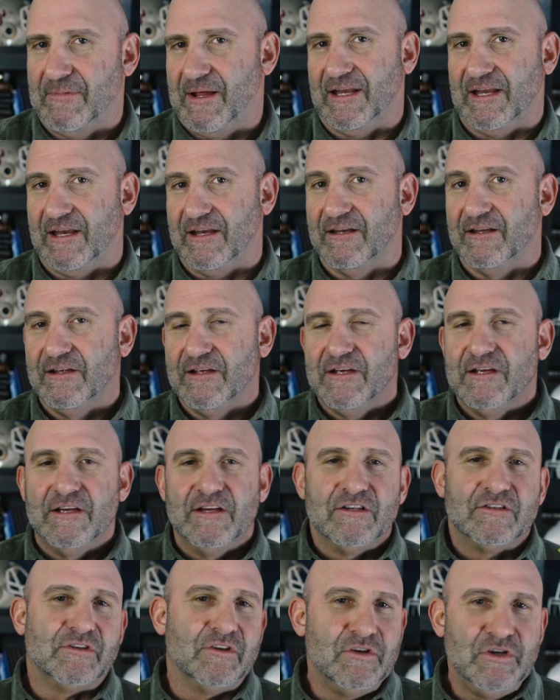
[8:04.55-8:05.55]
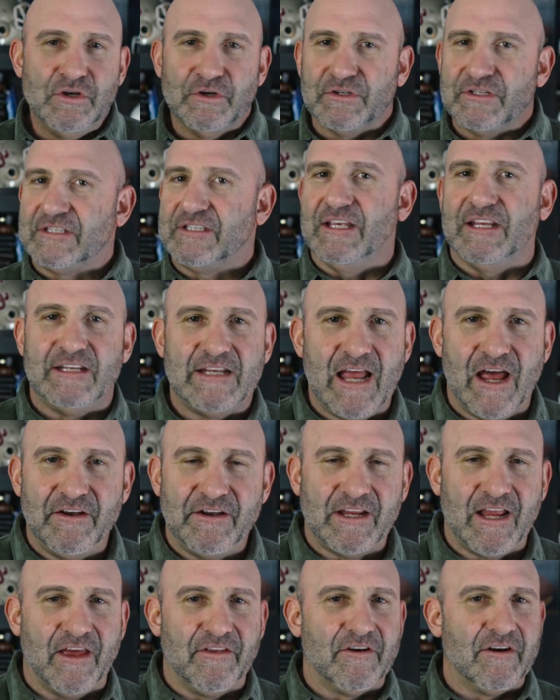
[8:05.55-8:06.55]
meeting. So you'll sit down
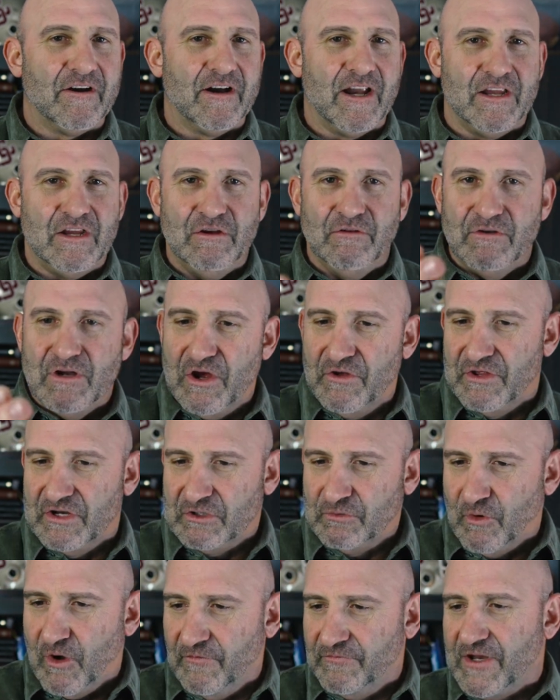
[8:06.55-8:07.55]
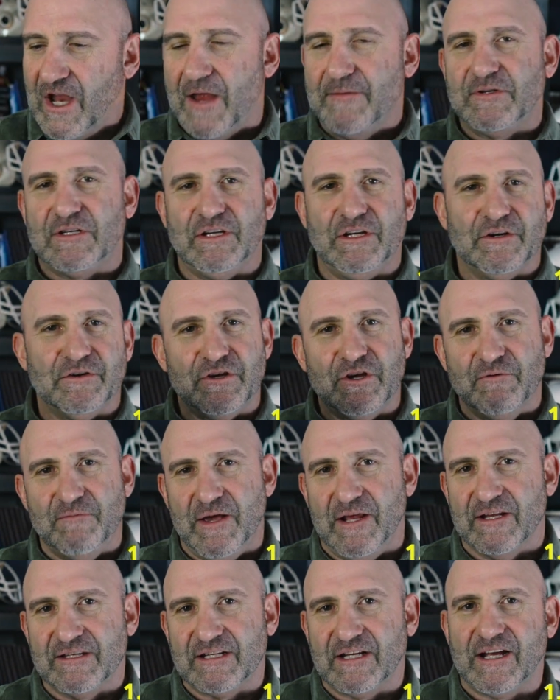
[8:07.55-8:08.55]
together, and that 12 times a year you
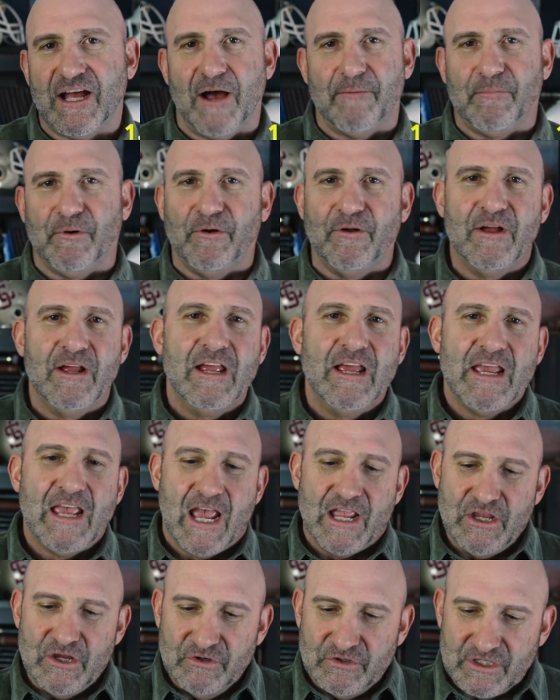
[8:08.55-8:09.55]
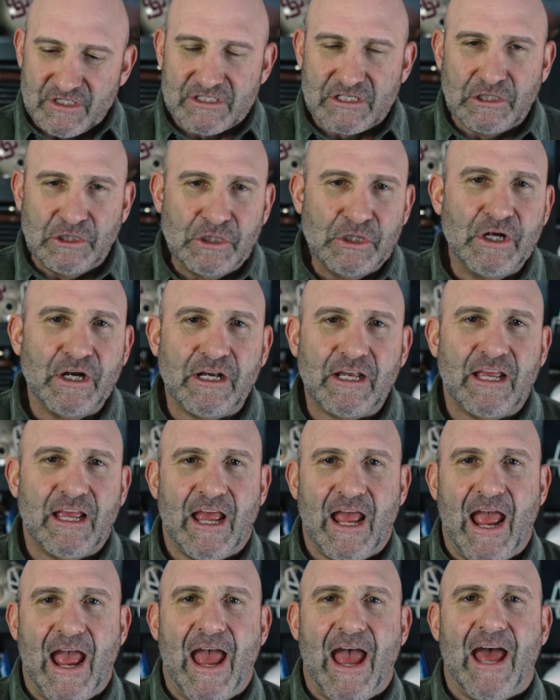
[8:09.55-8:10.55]
meet as a couple, and you just look
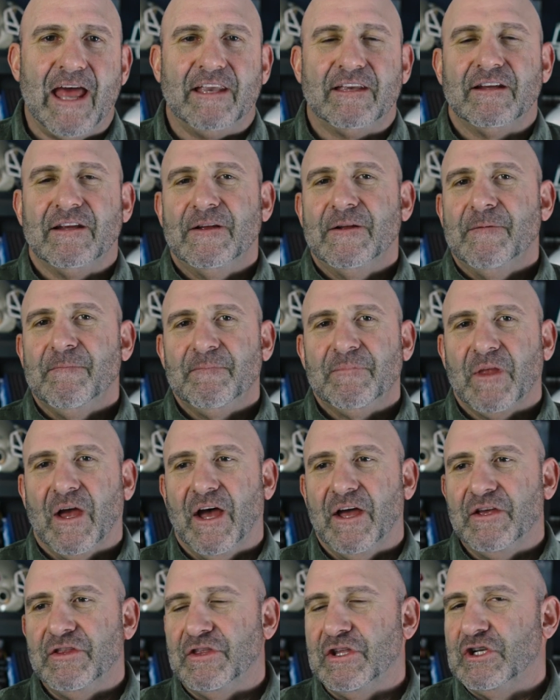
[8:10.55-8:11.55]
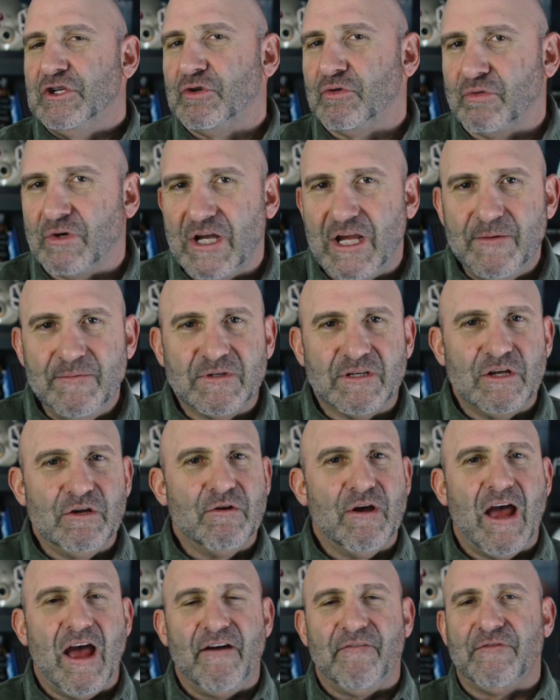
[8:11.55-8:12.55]
at the dreams that
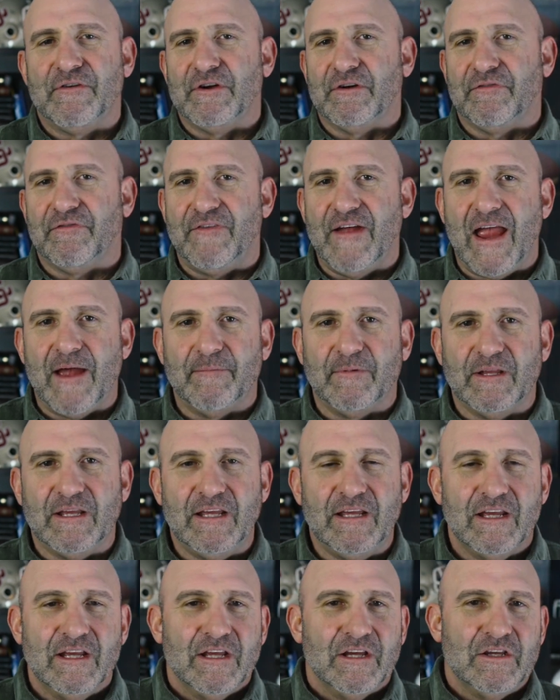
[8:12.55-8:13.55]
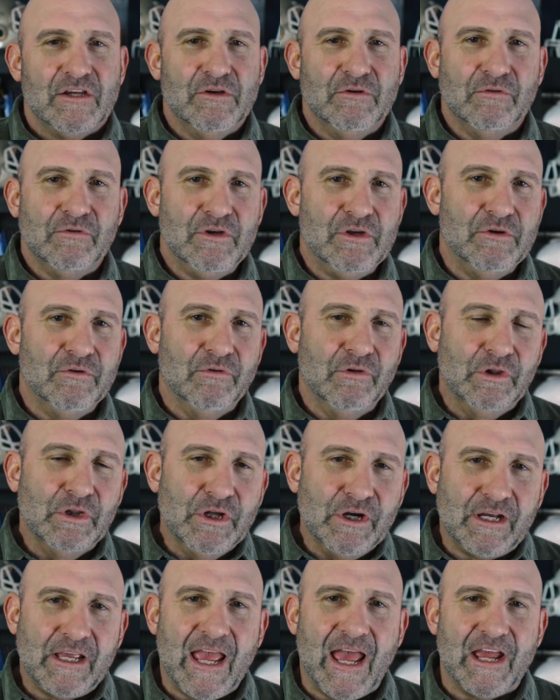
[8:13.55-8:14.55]
you have for your family. You
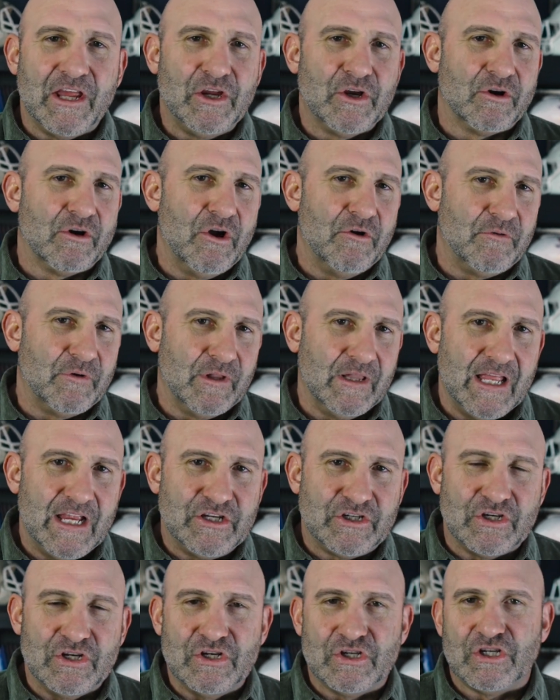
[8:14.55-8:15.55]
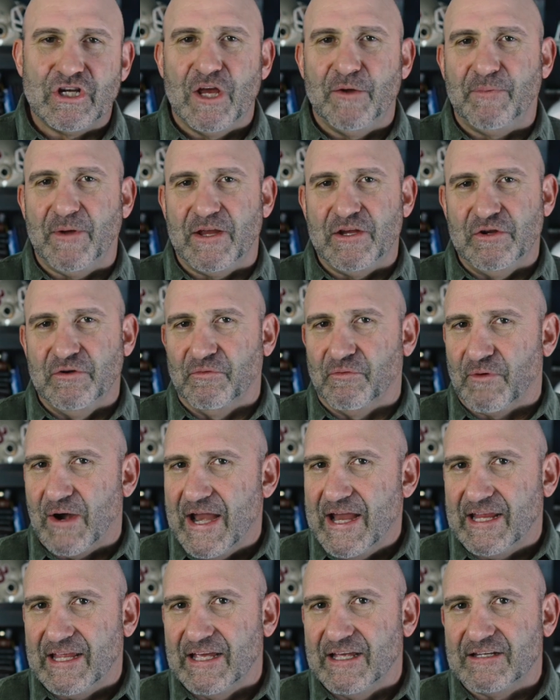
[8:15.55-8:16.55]
look at your own relationship and you
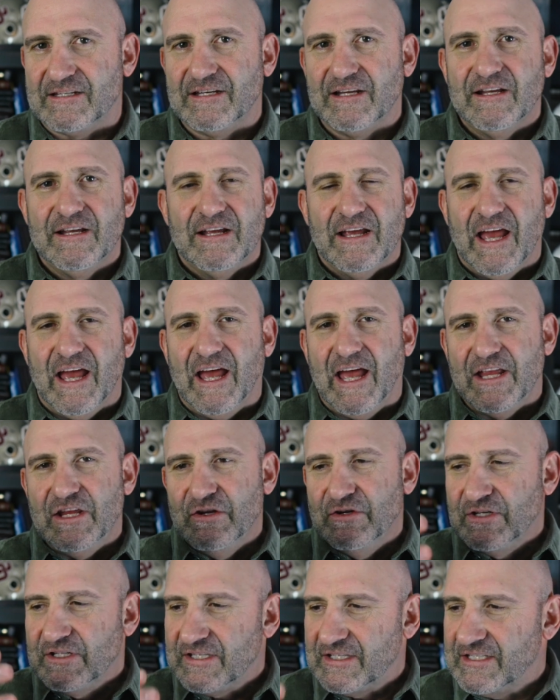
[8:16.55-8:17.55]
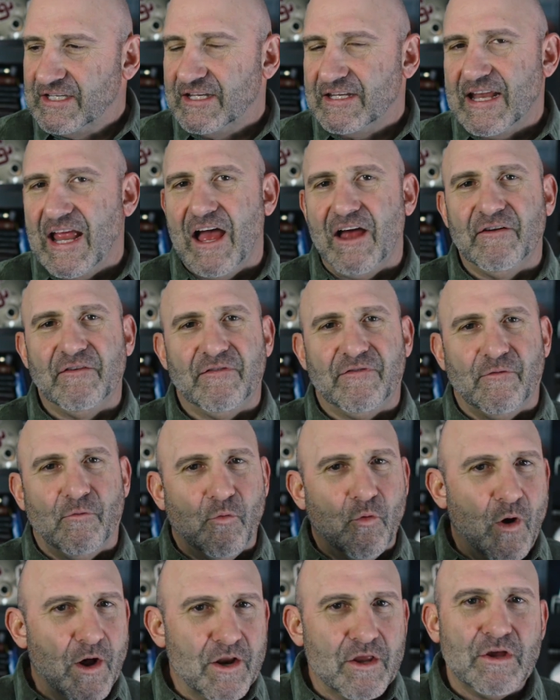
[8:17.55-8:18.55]
rank it, and you just sit down
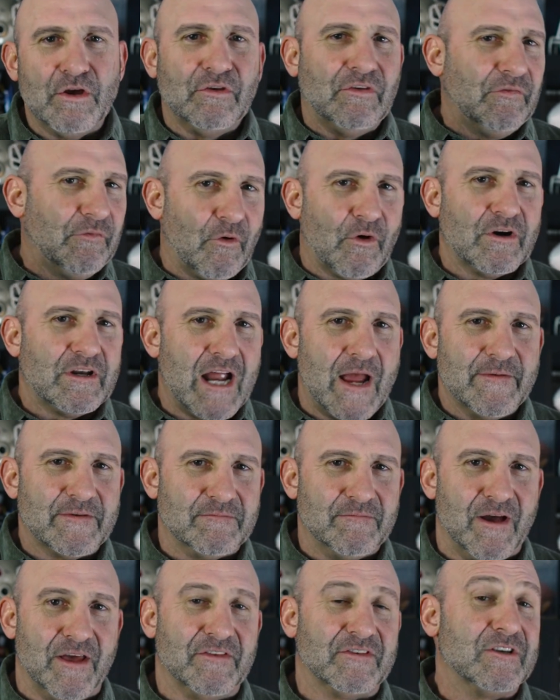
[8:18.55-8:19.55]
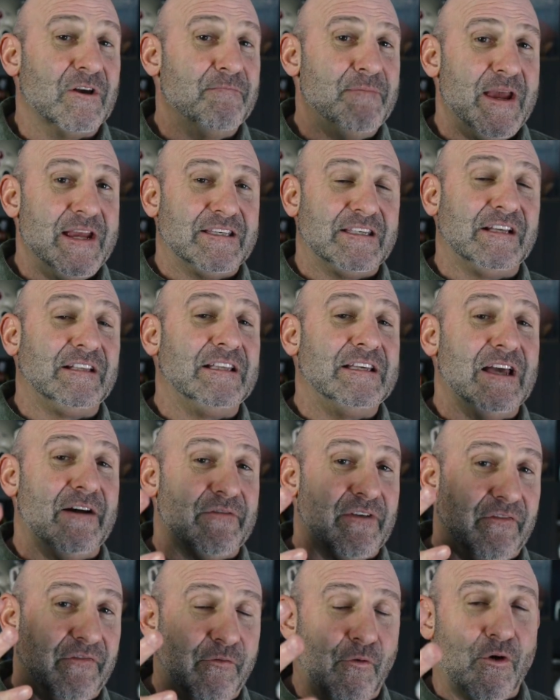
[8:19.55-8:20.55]
1 of those 4 times a month. So basically,
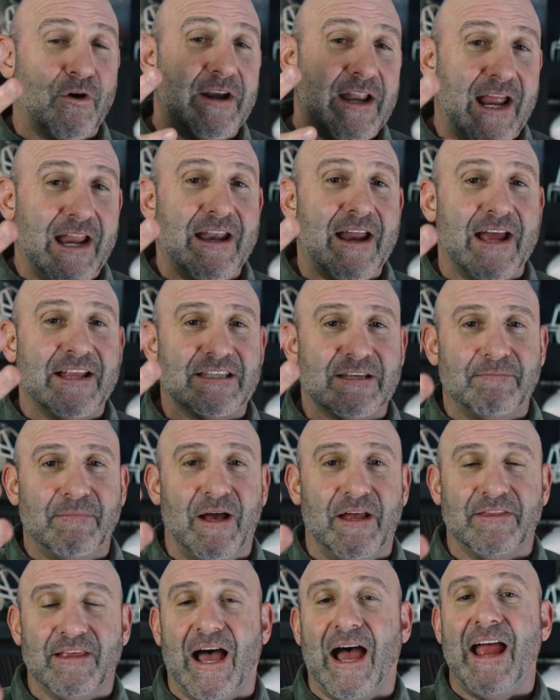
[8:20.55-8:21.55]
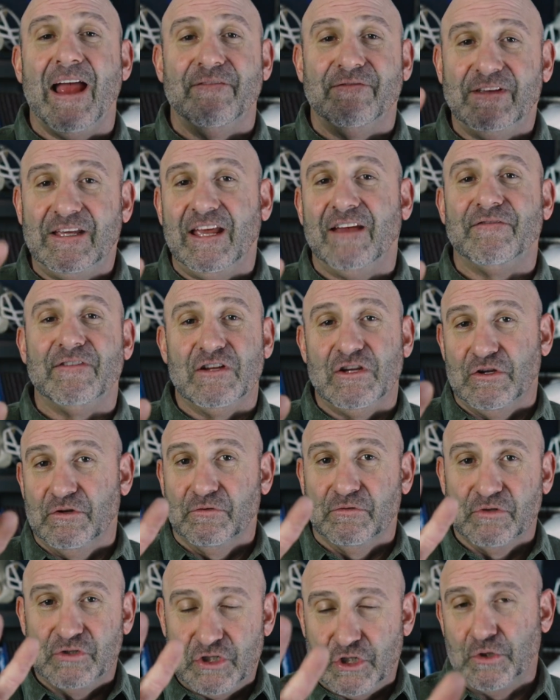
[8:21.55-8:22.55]
of the 4 date nights a month, I have given
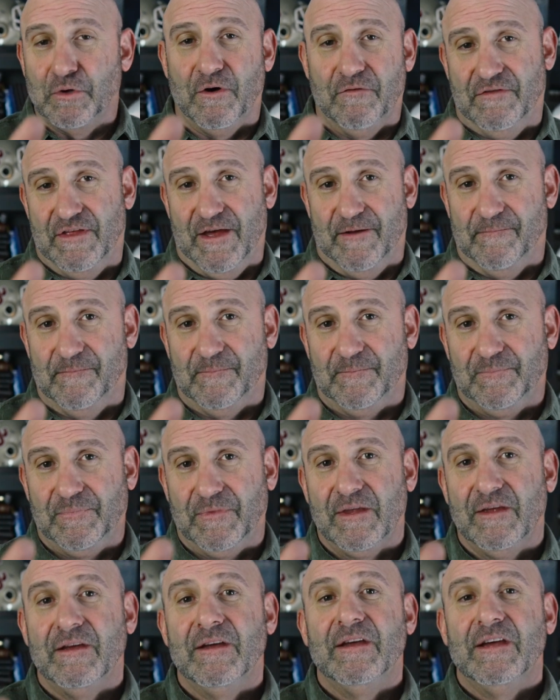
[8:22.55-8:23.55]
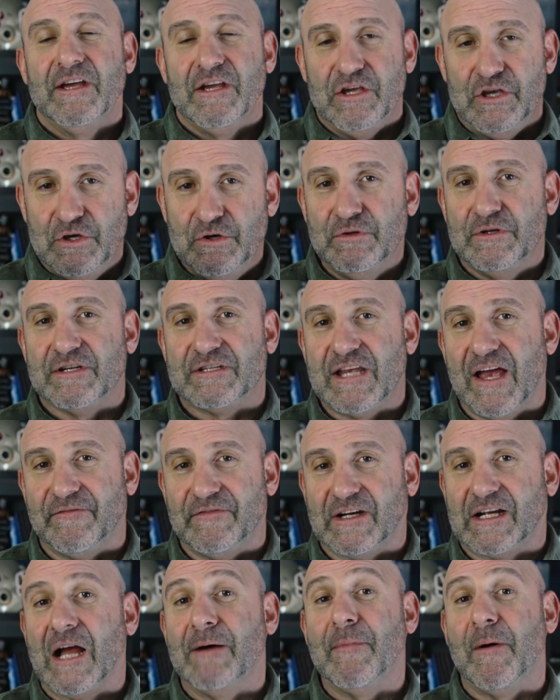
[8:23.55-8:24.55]
you 2 of them. You just have
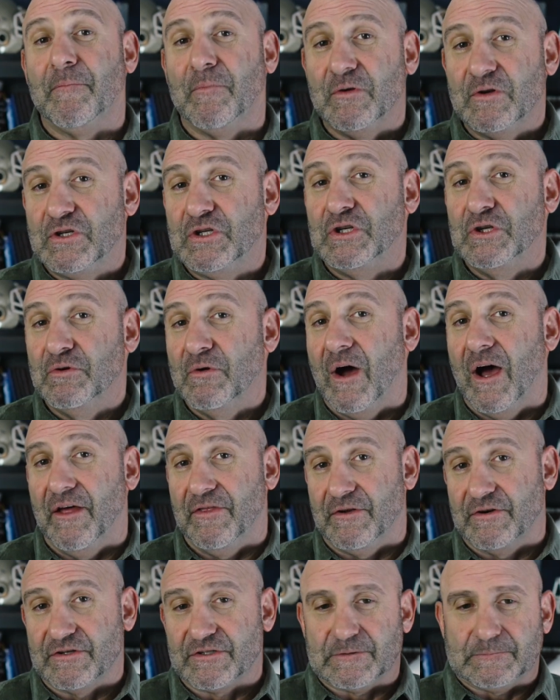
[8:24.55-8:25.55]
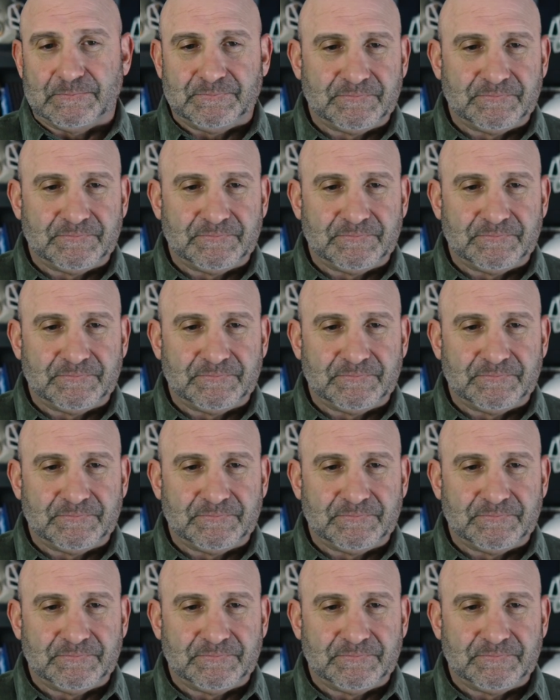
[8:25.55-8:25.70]
to come up with 2 others.